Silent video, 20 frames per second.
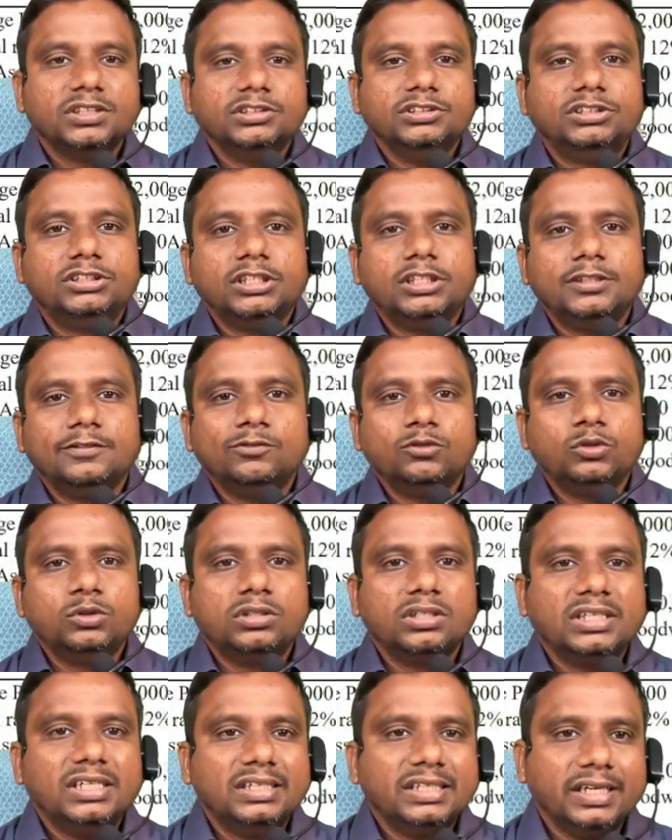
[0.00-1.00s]
Z would
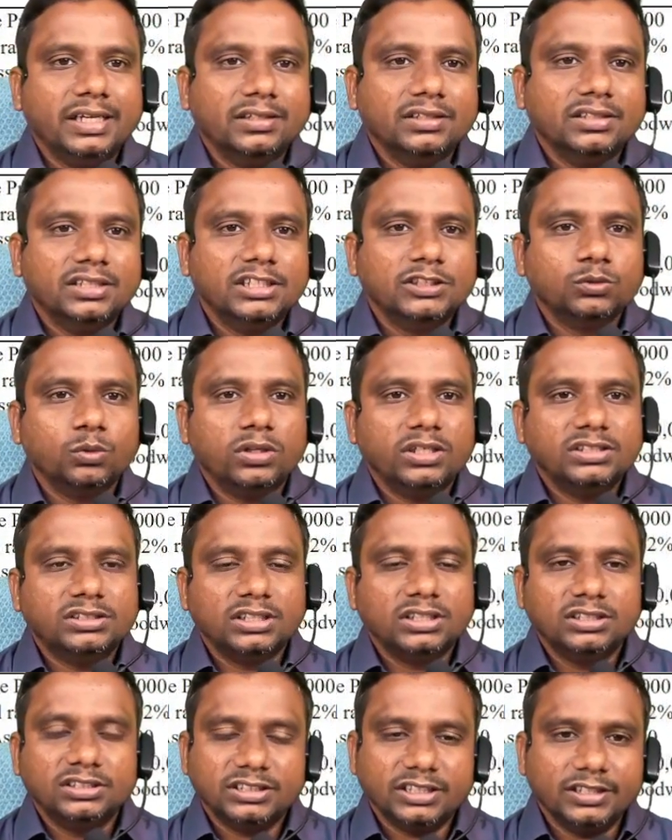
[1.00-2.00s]
retain his original
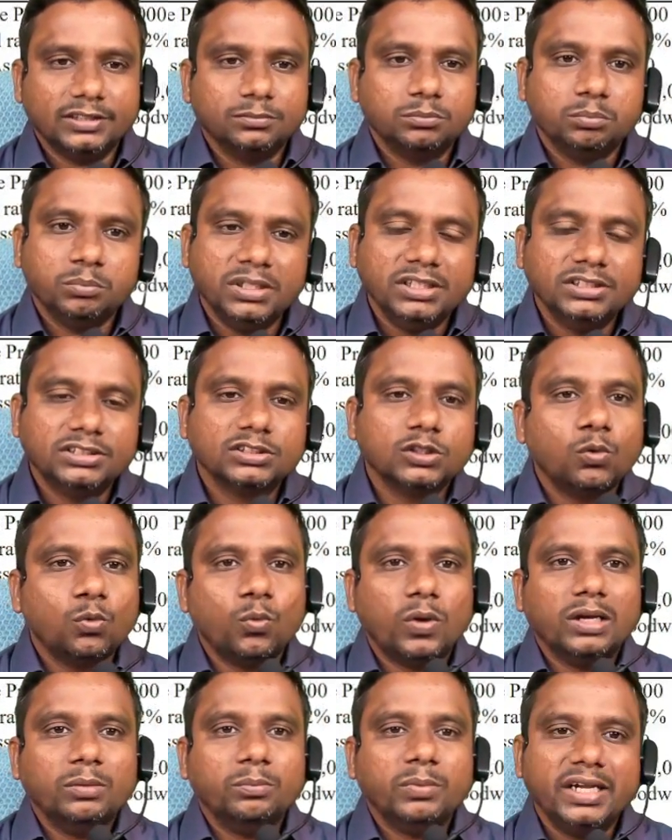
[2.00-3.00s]
shares. Means
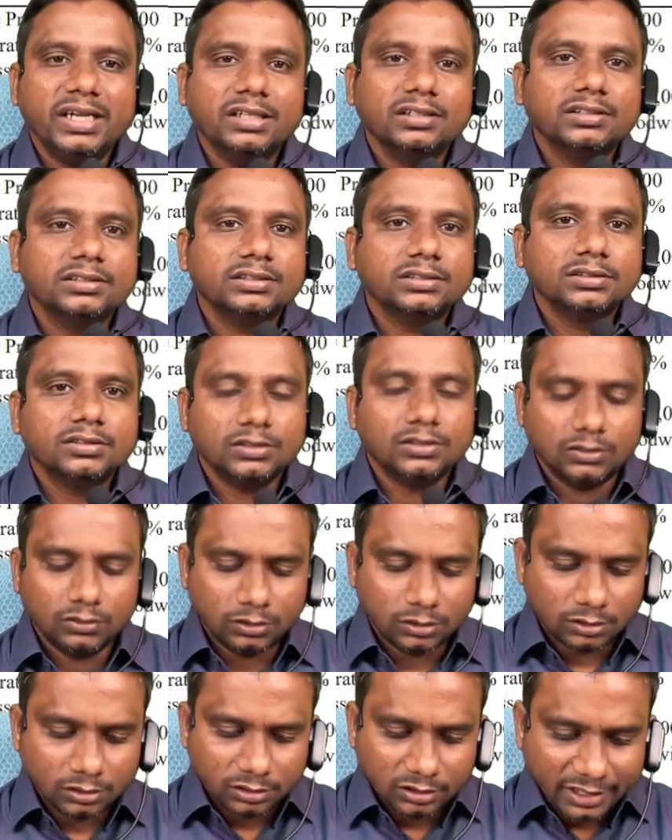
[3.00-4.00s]
1 by,
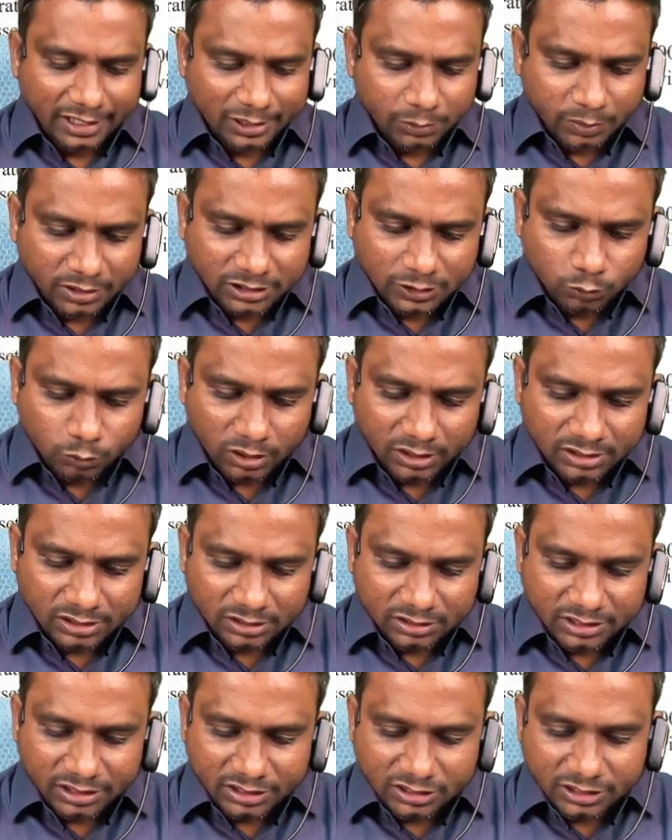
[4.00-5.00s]
at present, what is the
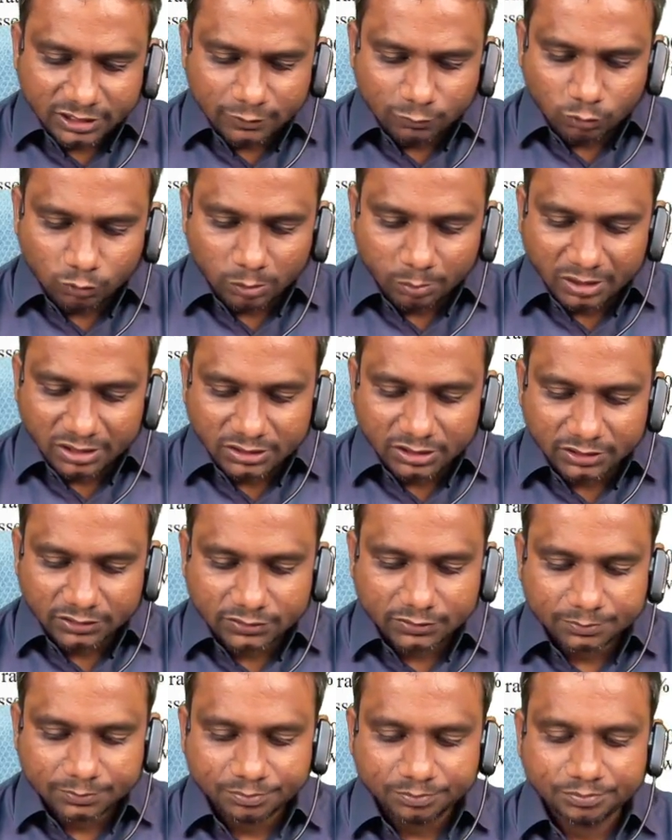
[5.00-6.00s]
Z share? 1 by 6.
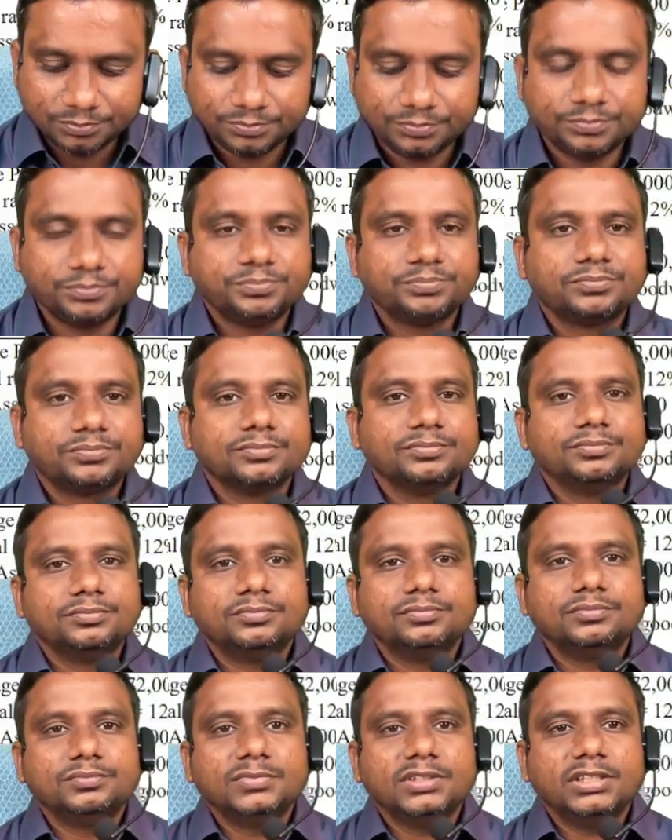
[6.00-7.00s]

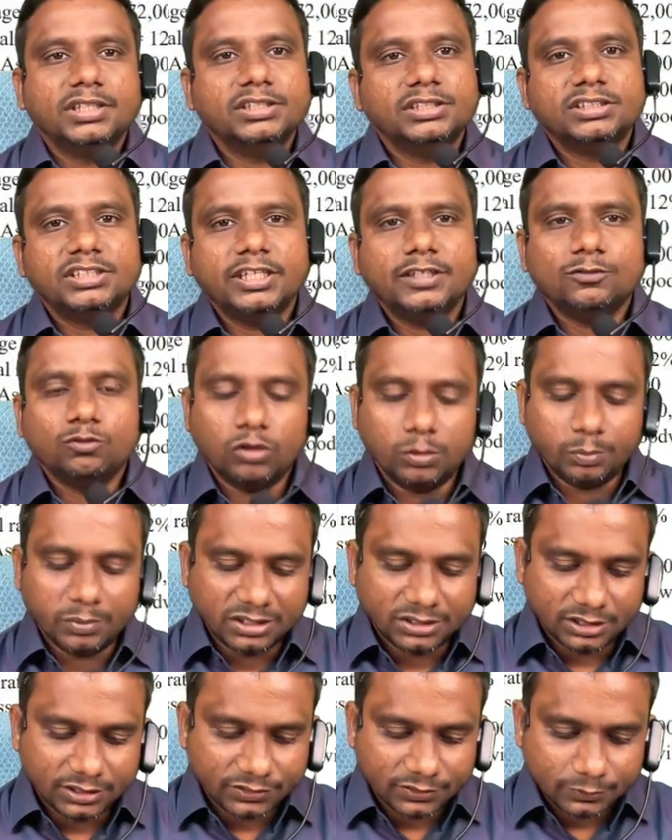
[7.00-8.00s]
The share 1 by
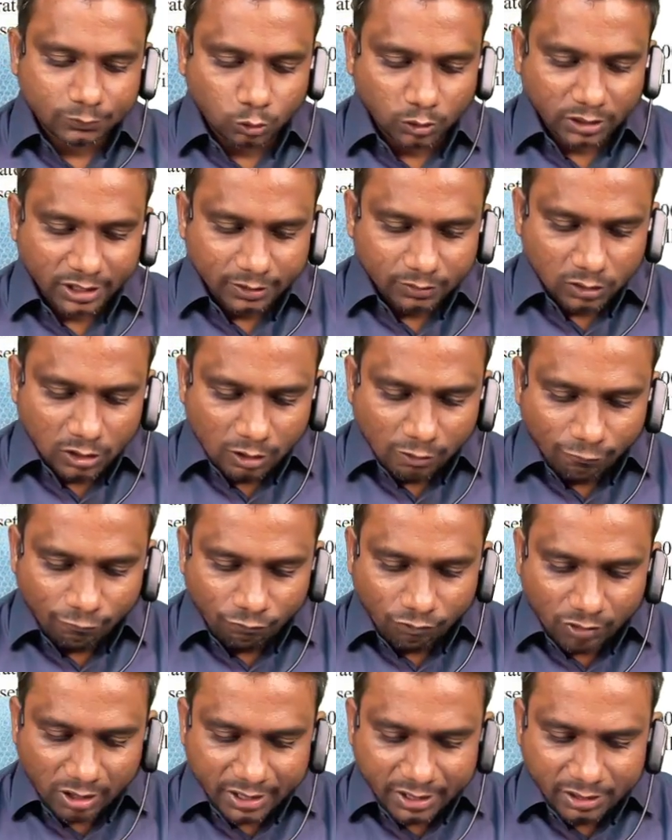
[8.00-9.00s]
6. Okay.
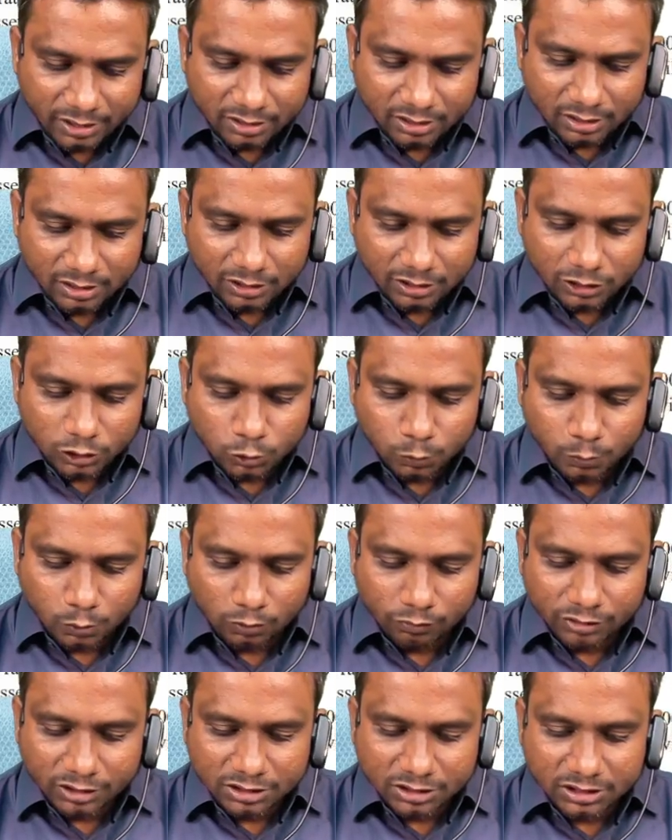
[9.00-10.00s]
Find the new
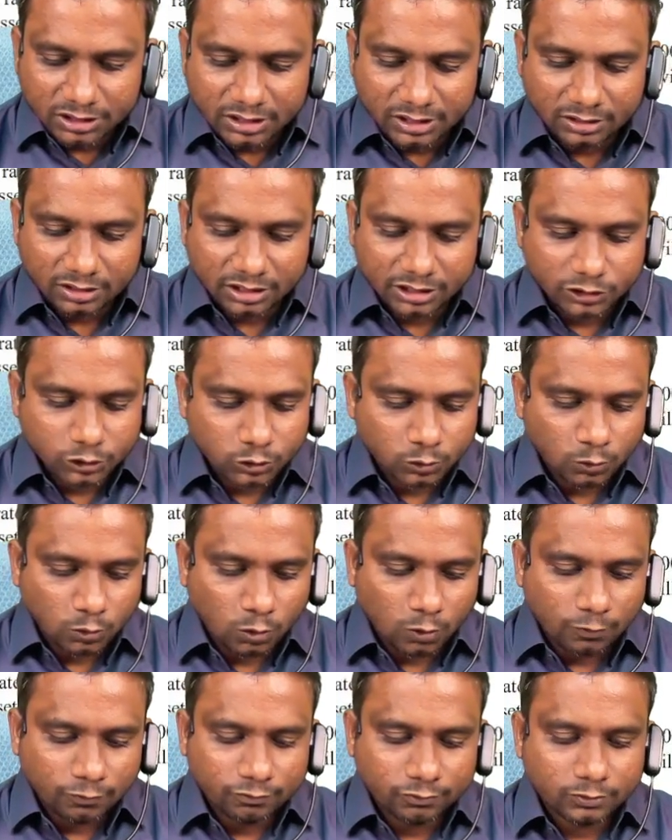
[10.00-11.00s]
profit sharing ratio
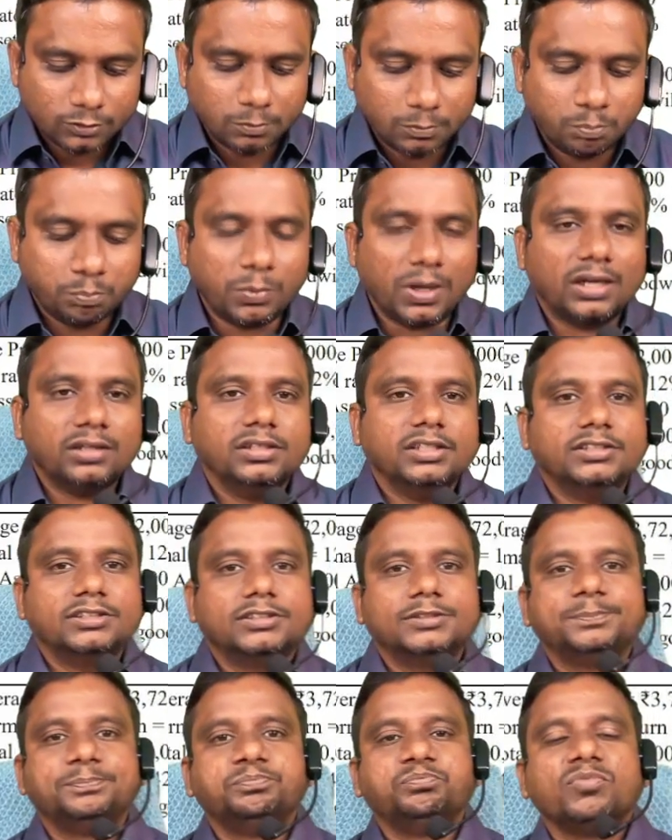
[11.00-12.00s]
of partners.
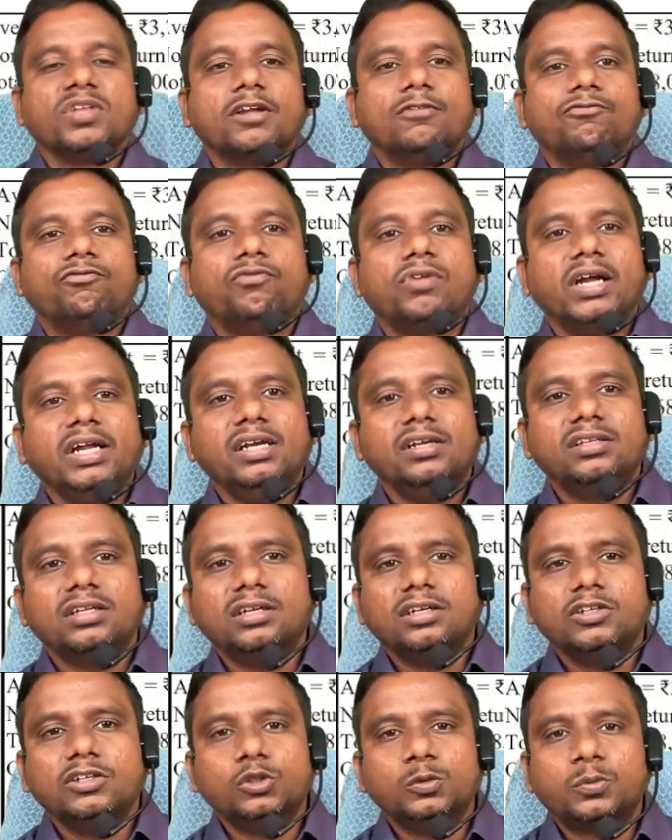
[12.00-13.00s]
Find the
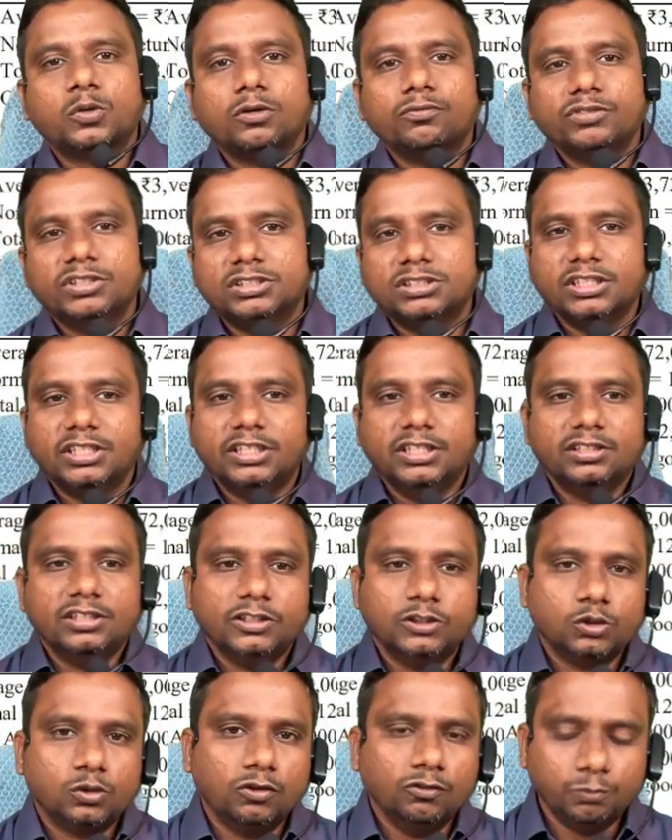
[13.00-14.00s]
new profit sharing
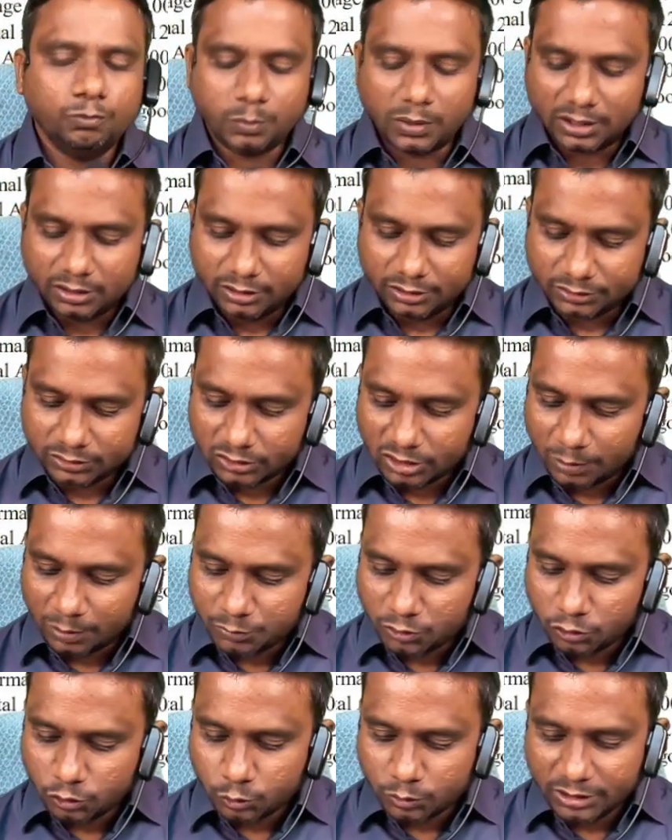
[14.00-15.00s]
ratio of partners.
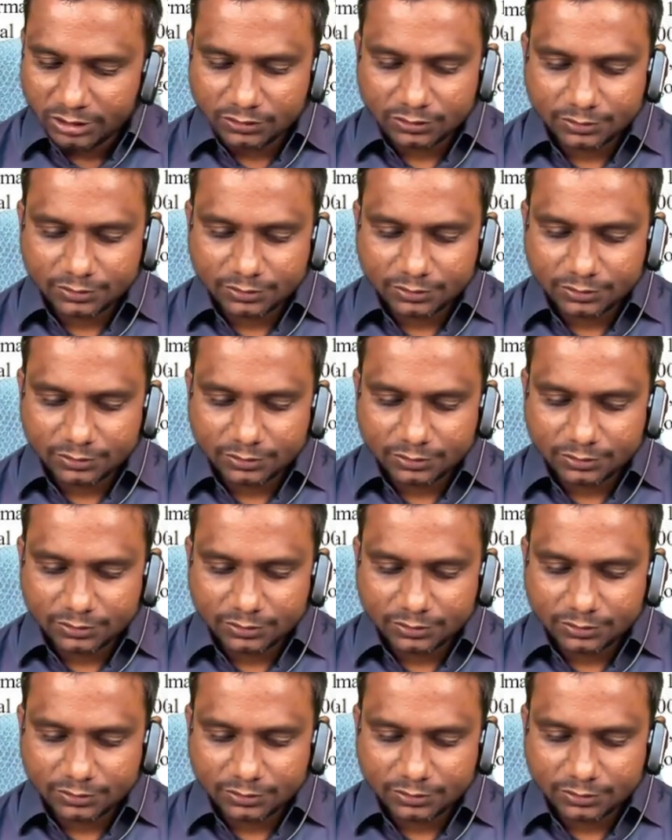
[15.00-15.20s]
Observe, student.